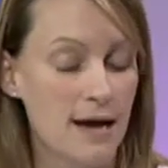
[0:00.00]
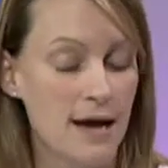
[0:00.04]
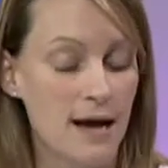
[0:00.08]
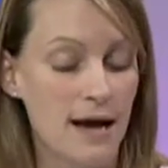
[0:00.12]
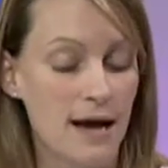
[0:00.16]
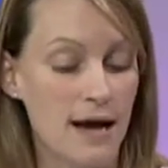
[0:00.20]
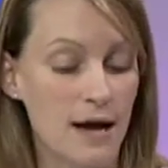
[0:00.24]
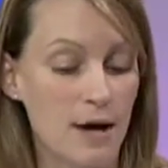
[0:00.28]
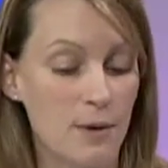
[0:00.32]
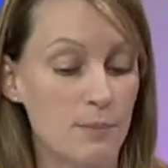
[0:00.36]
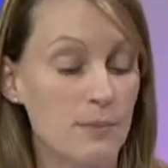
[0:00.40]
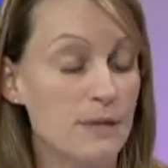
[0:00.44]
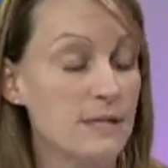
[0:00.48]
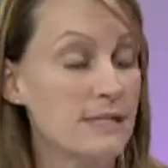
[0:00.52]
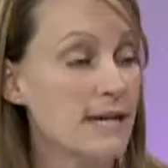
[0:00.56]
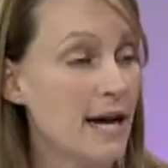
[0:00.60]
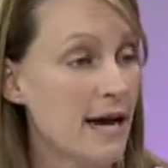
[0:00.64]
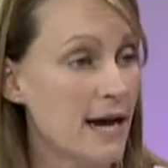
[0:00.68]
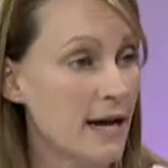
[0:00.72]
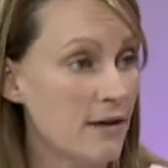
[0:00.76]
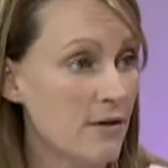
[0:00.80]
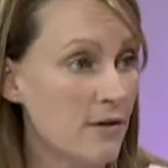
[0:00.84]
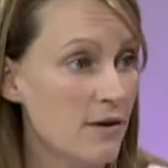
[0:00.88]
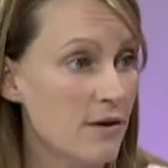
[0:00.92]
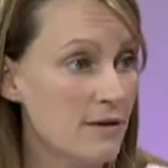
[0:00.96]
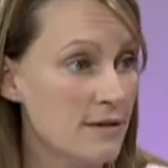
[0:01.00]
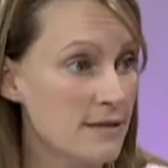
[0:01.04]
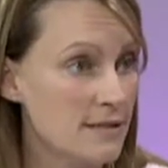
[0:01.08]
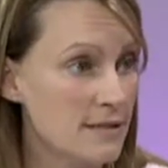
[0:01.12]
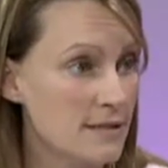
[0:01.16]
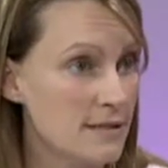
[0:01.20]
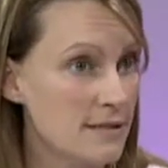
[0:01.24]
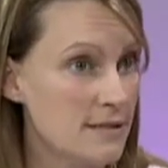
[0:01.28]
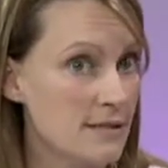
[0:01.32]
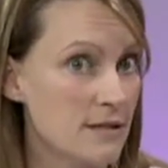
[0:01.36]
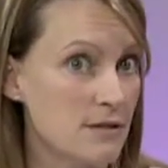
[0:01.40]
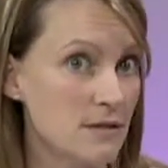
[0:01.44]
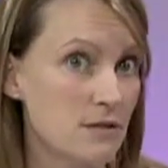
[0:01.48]
But Dialogues
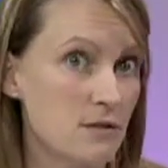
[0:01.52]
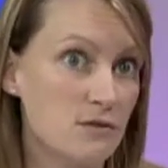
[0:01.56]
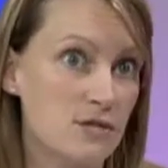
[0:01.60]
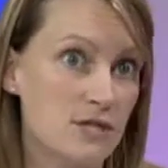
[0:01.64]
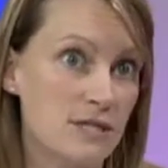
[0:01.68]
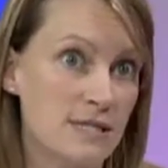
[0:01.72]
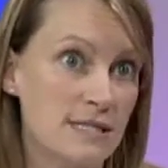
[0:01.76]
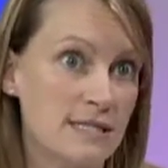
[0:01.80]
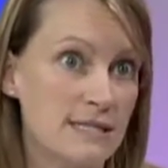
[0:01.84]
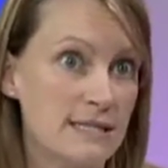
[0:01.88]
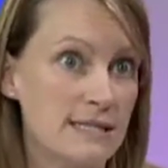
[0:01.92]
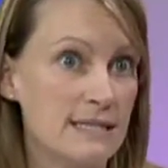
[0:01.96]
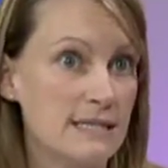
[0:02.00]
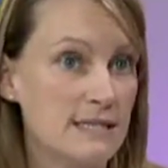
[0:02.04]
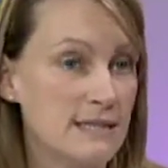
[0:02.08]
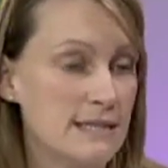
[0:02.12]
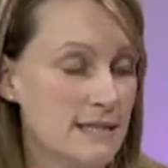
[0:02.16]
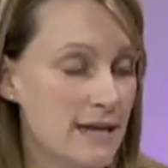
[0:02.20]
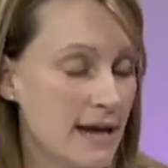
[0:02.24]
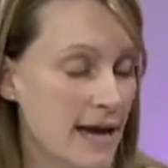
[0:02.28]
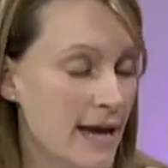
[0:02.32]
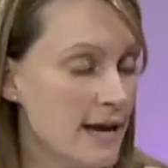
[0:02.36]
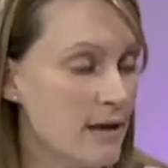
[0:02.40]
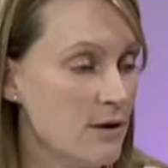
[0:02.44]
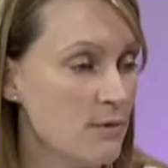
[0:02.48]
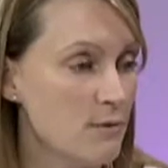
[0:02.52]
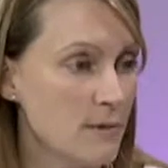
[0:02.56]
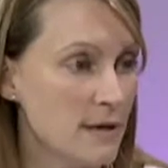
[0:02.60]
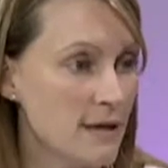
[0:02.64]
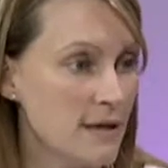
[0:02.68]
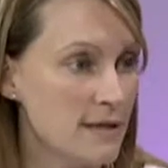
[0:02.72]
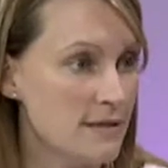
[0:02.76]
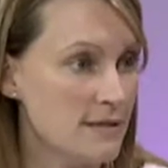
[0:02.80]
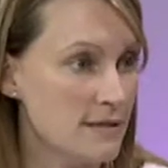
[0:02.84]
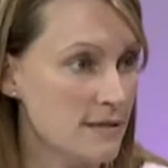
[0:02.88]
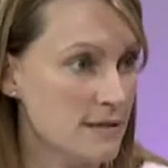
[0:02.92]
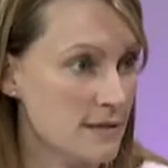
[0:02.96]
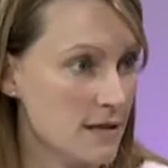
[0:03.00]
is a usually 6 to 8
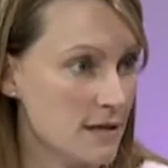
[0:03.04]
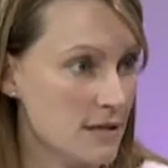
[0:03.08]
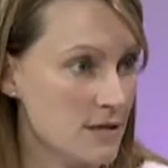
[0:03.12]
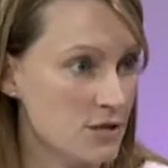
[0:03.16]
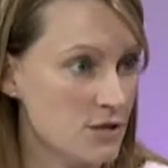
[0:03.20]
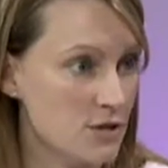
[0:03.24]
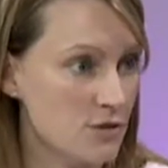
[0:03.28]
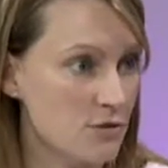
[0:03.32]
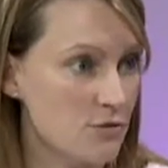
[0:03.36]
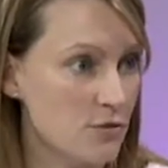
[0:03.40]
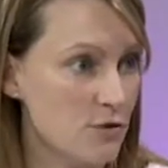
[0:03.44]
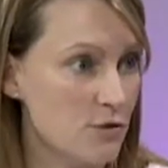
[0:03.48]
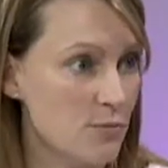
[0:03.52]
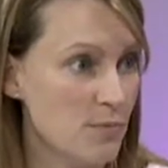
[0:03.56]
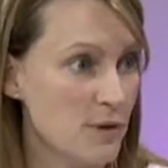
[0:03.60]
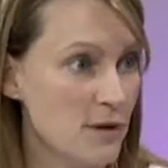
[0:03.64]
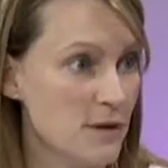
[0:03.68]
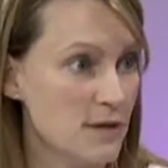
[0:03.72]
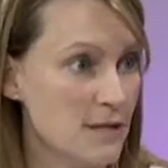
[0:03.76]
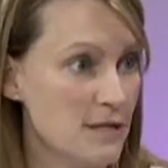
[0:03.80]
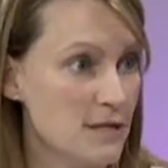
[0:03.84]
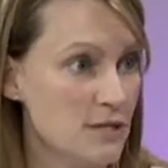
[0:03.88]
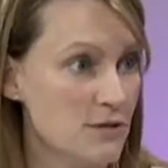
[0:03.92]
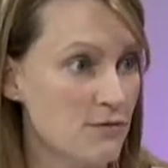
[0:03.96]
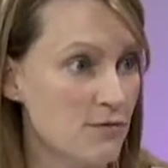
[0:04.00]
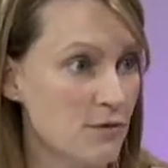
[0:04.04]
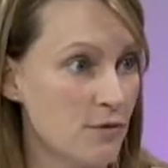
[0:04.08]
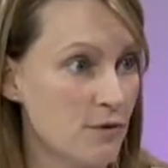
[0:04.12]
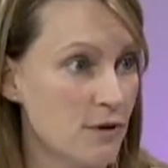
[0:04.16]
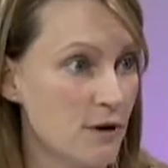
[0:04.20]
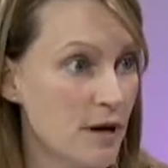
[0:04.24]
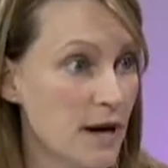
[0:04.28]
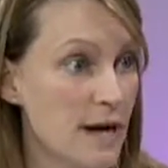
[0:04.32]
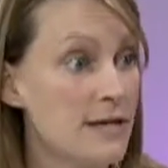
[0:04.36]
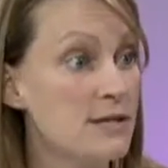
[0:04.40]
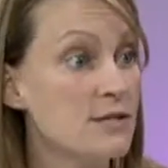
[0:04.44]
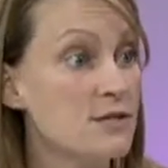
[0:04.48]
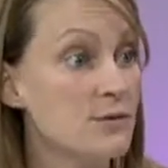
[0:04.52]
week discussion group, and it's for
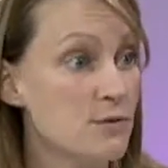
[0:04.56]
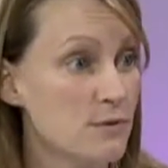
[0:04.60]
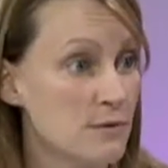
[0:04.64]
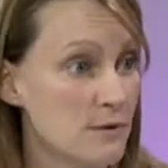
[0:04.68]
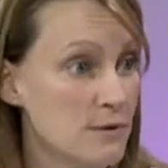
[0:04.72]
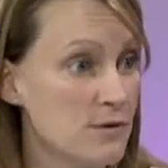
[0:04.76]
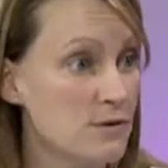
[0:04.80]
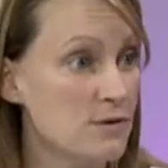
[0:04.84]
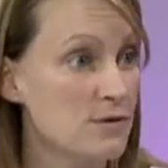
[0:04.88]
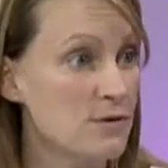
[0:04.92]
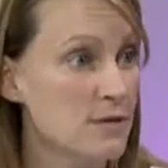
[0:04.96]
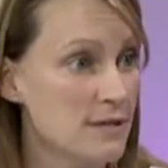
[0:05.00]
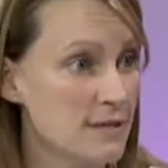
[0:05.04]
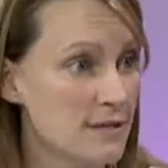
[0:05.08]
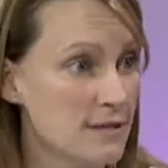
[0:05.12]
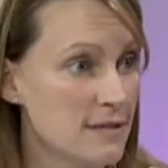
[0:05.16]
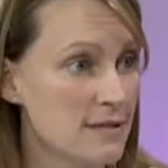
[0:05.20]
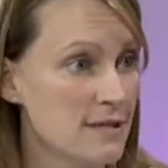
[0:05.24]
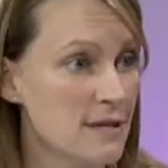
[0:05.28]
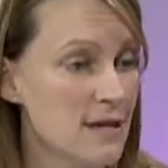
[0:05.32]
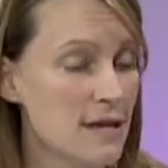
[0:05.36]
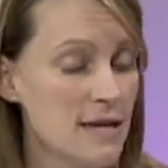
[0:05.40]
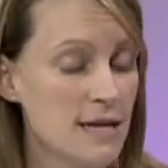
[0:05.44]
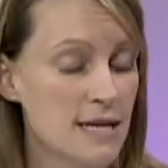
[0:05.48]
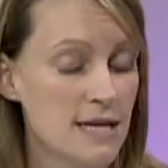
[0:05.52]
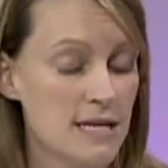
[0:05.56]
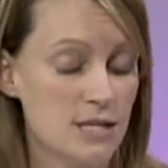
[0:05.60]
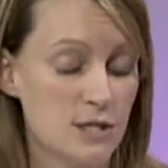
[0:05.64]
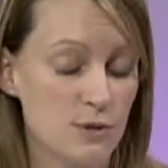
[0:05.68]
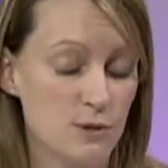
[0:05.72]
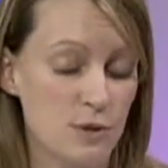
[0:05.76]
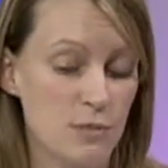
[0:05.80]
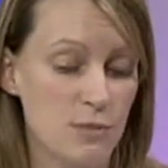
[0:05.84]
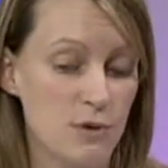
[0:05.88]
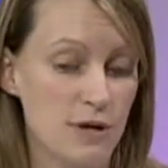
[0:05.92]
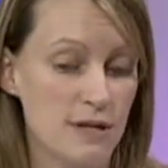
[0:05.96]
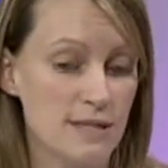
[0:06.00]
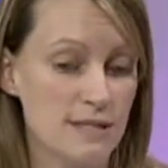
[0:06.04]
high school students. So we
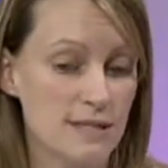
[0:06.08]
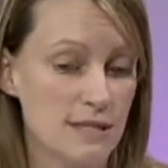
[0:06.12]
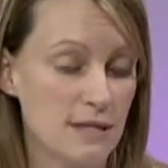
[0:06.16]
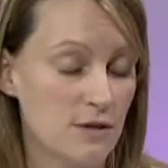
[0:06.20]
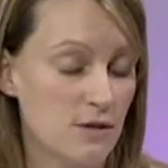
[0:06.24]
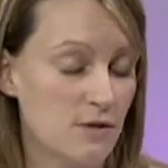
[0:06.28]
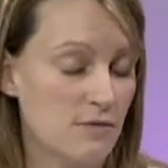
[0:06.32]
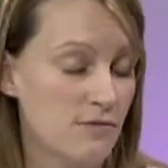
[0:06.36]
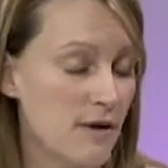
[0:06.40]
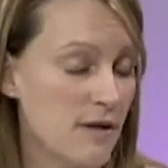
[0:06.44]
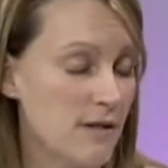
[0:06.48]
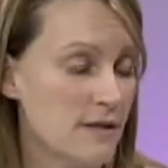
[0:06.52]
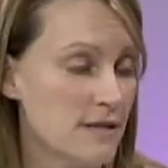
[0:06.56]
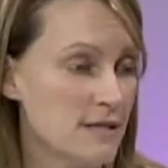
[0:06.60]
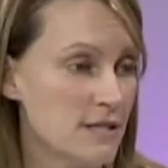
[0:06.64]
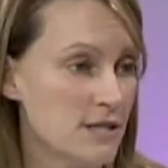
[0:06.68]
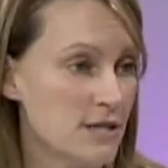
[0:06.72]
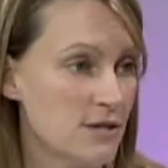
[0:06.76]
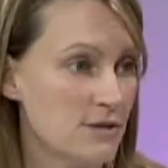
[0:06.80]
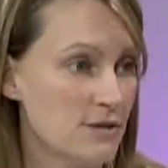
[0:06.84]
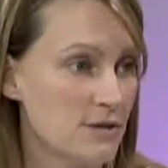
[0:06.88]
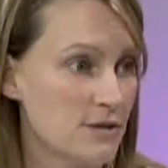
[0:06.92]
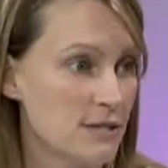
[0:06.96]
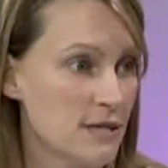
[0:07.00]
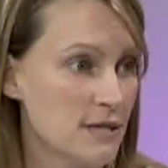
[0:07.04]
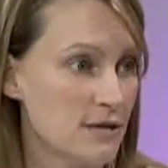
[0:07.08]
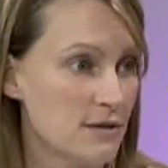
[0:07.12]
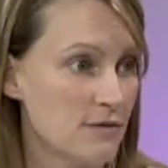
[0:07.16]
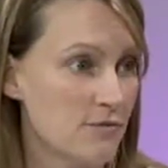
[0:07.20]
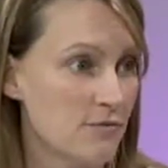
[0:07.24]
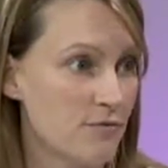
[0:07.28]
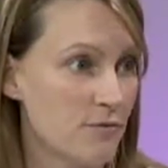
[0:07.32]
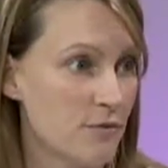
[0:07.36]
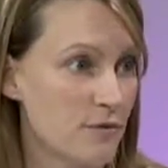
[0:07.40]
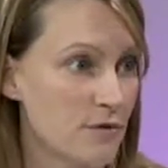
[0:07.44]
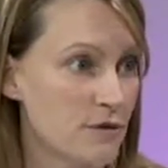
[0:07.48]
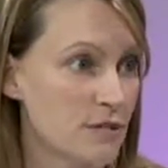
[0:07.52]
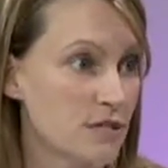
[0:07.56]
bring senior volunteers in
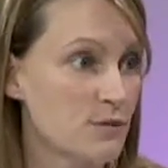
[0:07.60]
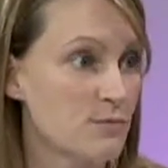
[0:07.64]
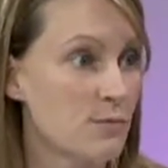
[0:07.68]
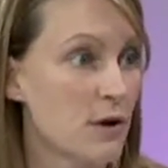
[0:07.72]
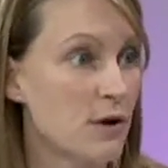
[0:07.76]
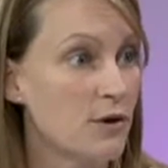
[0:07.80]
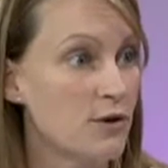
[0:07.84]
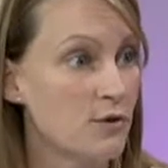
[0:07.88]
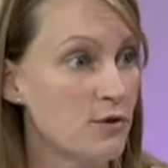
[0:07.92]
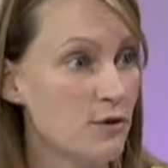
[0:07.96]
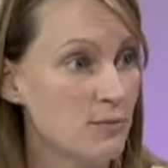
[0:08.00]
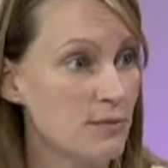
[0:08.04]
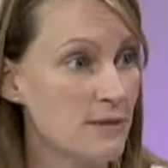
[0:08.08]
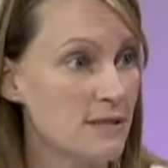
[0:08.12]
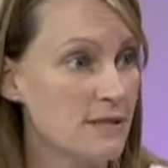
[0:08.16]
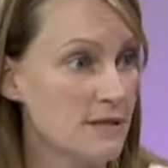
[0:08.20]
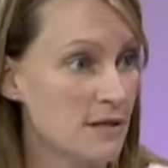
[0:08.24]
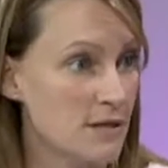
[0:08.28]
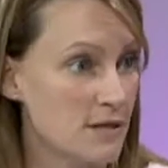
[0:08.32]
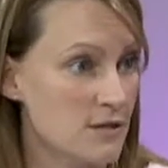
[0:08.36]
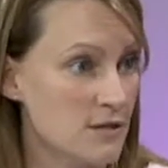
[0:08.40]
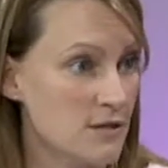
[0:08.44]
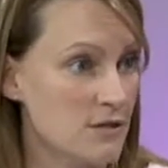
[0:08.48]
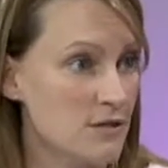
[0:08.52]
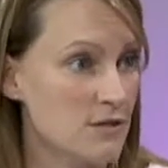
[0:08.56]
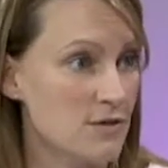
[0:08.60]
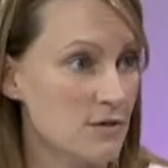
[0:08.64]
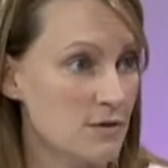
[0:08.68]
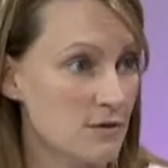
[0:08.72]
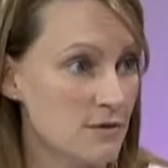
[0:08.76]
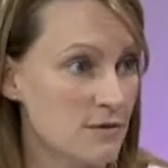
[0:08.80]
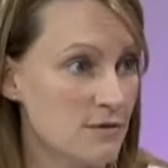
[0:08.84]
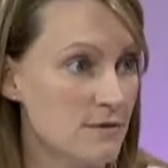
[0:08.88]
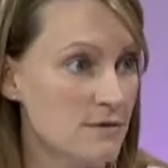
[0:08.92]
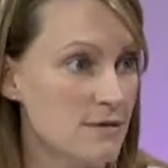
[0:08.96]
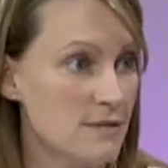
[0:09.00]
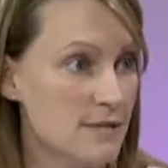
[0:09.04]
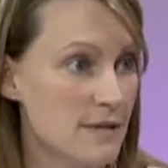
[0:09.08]
for small group discussion
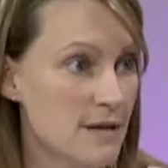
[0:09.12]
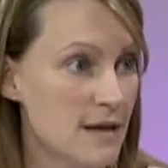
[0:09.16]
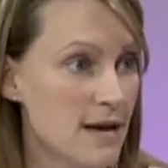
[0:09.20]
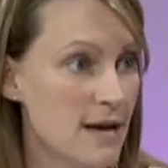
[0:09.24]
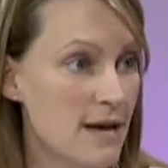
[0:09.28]
circles.